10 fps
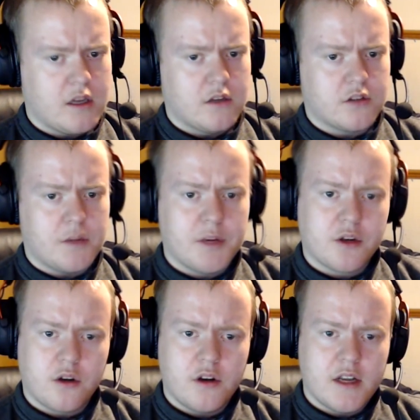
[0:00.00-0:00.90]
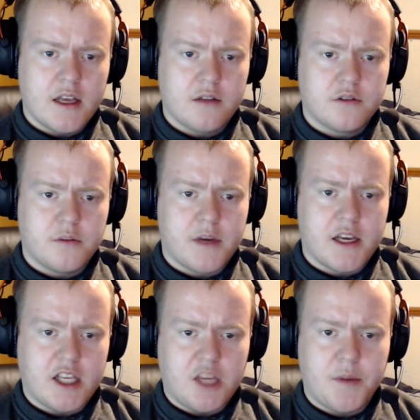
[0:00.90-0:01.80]
So I'm going to cut now to my
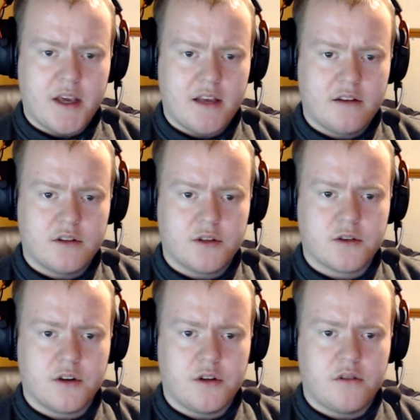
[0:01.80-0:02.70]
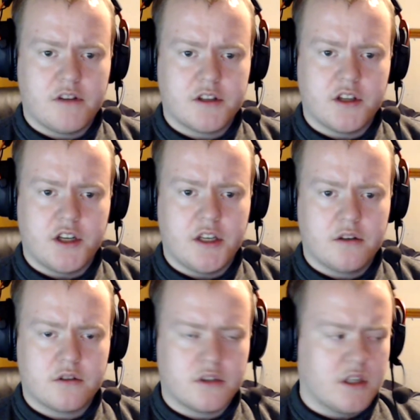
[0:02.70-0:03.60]
eBay to show you the rest of the
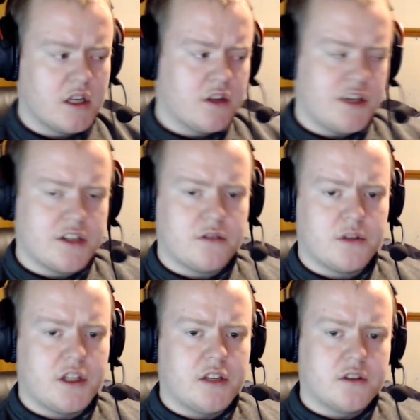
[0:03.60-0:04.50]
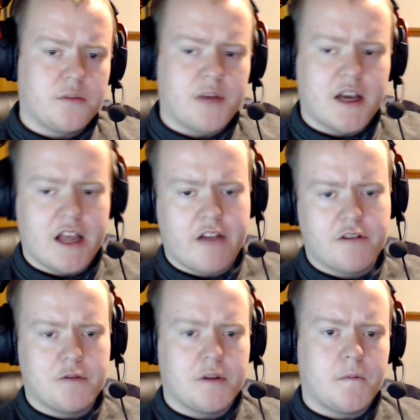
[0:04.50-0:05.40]
deals because these are the deals in my
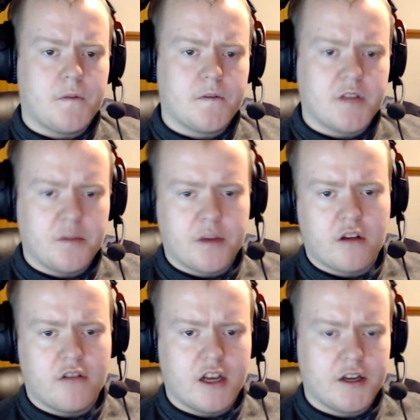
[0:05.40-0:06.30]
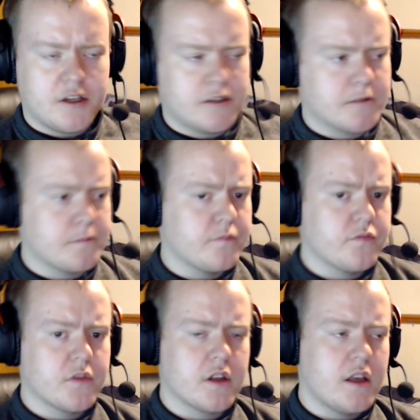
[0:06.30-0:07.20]
area in the 15-mile radius.
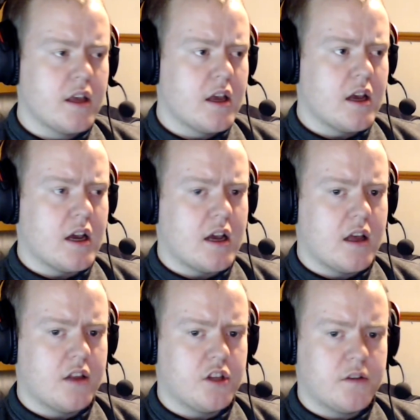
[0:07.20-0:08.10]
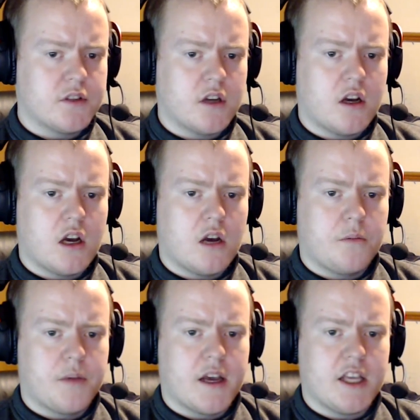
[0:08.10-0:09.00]
And the others are
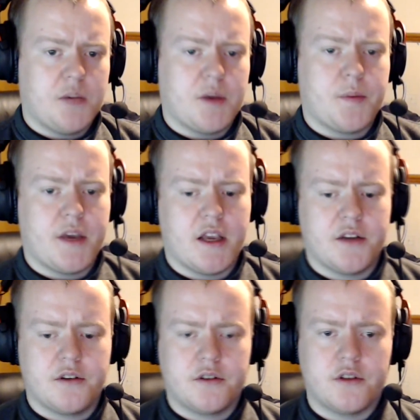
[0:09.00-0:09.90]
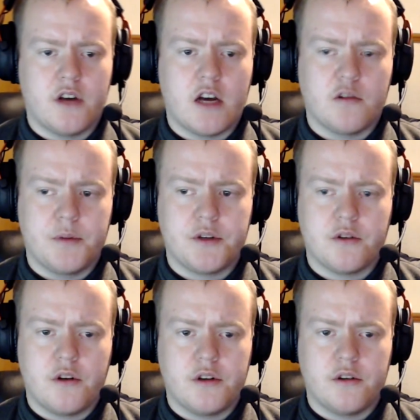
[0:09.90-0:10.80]
on my eBay page, so I will be
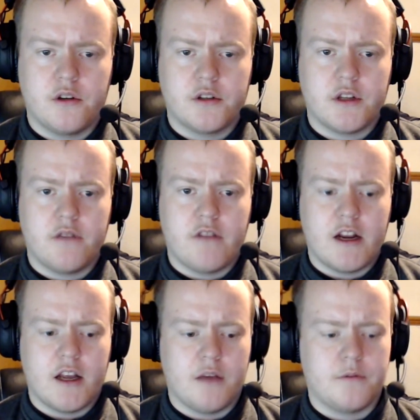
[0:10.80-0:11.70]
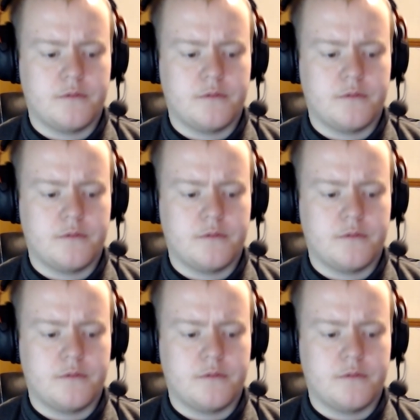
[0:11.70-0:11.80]
showing those right now.